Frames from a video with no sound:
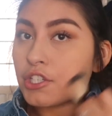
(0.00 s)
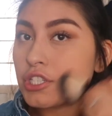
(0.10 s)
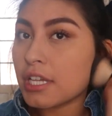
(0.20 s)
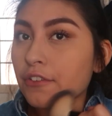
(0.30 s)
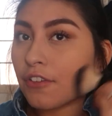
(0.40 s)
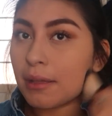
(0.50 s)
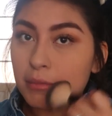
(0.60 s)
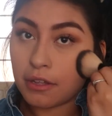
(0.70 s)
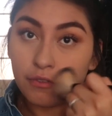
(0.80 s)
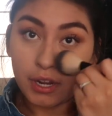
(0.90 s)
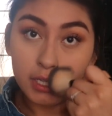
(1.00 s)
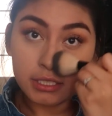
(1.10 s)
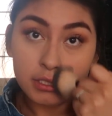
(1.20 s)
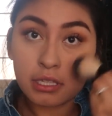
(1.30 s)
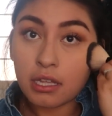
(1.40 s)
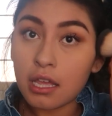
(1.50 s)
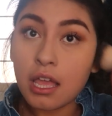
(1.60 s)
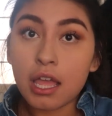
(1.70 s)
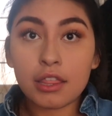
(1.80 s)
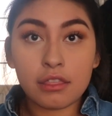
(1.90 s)
just like family and friends,
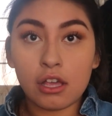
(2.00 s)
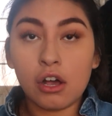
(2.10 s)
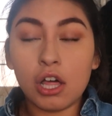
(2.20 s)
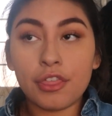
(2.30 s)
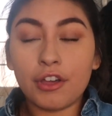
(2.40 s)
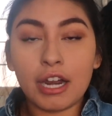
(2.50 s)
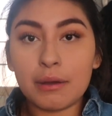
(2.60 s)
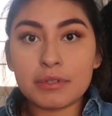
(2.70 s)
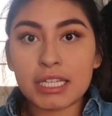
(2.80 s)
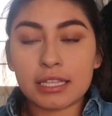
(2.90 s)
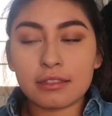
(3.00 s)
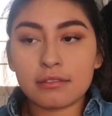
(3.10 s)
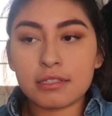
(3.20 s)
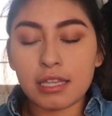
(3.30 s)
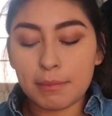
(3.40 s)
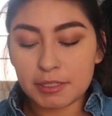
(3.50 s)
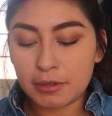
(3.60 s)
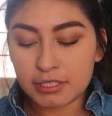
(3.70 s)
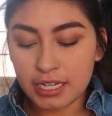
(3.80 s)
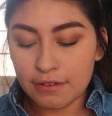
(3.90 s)
they all thought I was like the
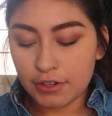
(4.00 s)
dumbest person